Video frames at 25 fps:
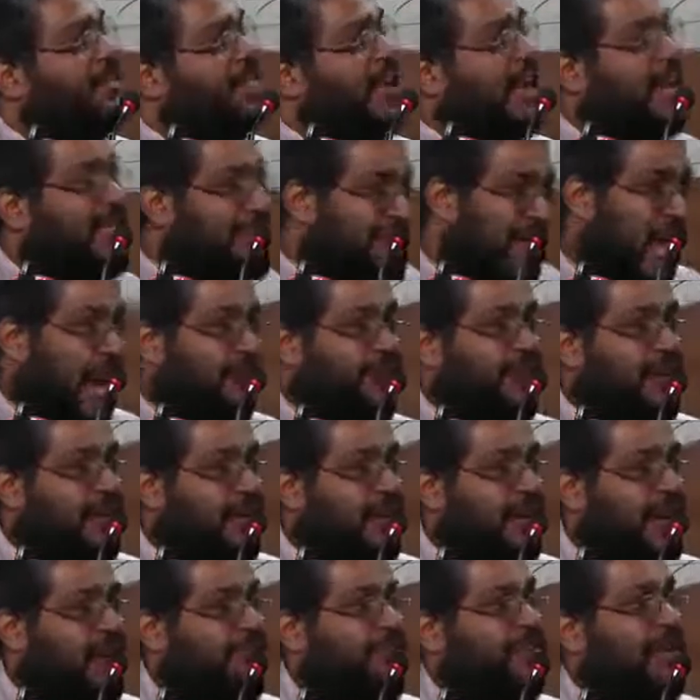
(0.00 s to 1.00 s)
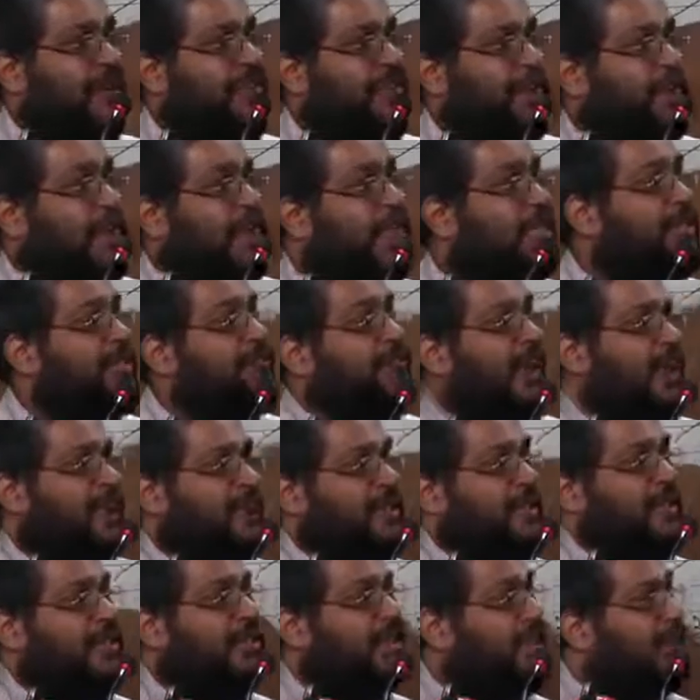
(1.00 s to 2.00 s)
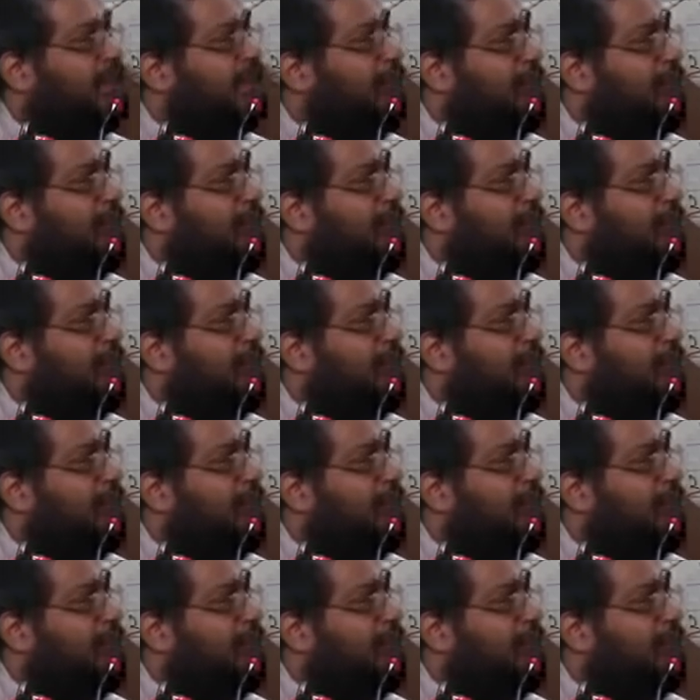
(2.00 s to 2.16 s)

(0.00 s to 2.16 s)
gets affected for various factors.